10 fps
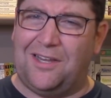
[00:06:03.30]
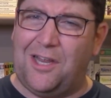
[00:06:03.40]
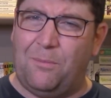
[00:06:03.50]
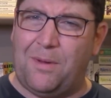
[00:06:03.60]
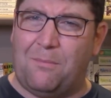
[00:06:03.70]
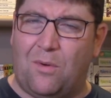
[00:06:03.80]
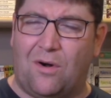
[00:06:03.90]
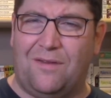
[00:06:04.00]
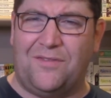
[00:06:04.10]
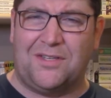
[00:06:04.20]
a little bit
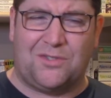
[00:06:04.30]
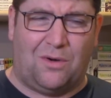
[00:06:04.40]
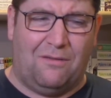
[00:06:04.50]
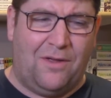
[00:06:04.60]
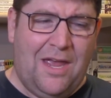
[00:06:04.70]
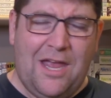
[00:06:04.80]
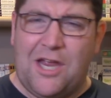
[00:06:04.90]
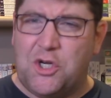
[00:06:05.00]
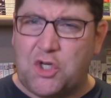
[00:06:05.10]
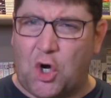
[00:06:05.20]
more of this sort of
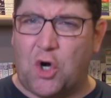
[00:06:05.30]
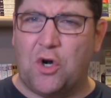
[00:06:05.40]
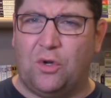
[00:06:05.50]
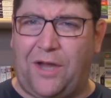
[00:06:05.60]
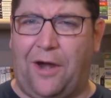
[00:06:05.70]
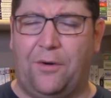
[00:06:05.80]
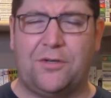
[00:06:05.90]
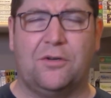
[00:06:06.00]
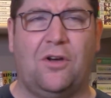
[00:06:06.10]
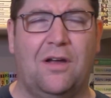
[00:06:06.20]
internal
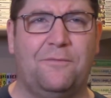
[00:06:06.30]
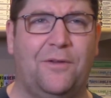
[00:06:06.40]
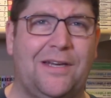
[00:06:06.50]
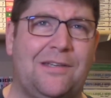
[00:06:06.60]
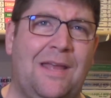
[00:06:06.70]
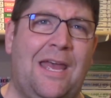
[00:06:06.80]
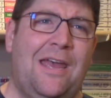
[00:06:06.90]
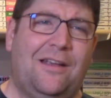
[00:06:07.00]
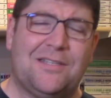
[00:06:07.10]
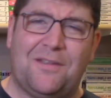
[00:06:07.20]
character conflict.
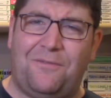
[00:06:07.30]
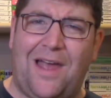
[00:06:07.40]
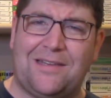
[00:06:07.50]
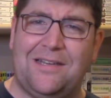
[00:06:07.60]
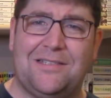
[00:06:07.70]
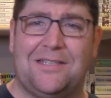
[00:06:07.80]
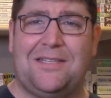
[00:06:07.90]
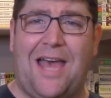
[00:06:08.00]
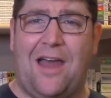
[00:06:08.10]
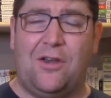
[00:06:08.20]
Because the fact
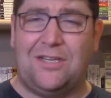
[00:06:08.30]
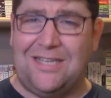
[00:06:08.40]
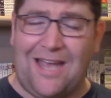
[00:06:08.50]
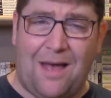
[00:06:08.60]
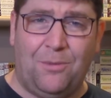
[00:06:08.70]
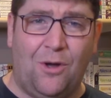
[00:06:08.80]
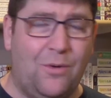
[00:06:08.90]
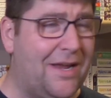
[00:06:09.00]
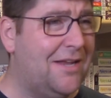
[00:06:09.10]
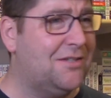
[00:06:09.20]
is that
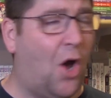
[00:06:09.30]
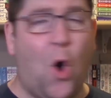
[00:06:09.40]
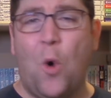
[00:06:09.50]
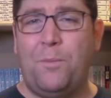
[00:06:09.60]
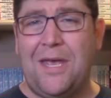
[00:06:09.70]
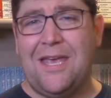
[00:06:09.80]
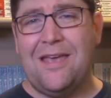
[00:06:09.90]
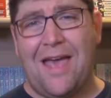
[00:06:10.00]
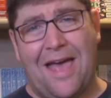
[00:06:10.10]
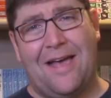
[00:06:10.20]
Diablo is OP
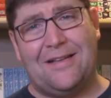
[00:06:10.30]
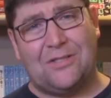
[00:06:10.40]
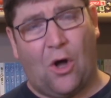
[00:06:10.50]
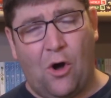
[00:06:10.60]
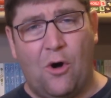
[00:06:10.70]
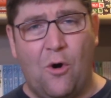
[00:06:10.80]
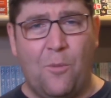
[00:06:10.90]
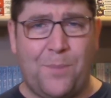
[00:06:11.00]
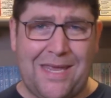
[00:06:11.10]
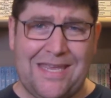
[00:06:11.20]
as OP.